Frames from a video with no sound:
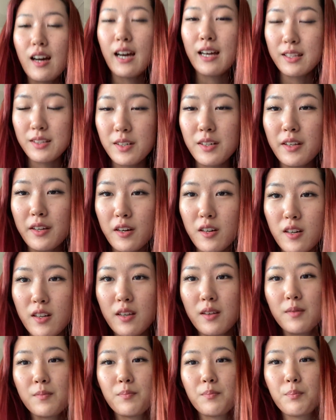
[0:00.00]
I literally heard it
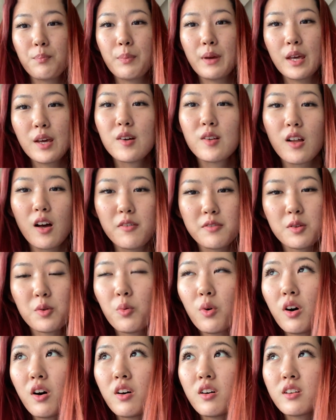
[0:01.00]
peel off the
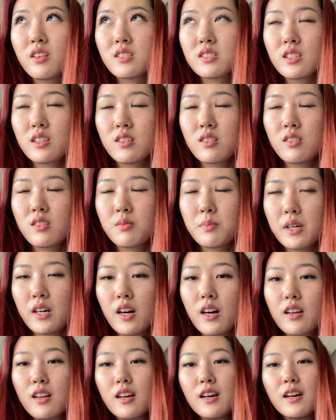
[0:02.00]
wall and I was like, oh my god.